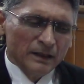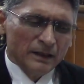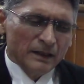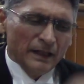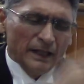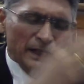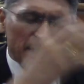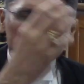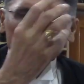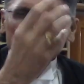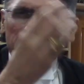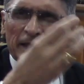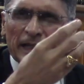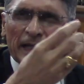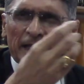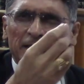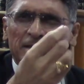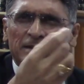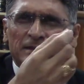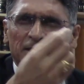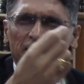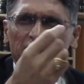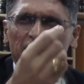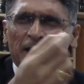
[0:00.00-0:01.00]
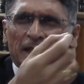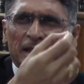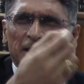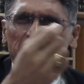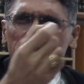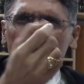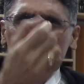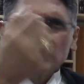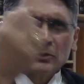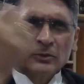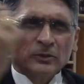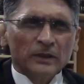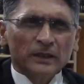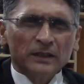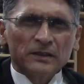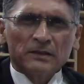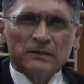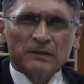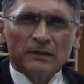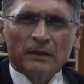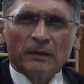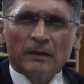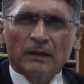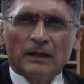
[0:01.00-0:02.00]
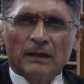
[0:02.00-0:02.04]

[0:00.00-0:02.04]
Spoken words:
At 92, his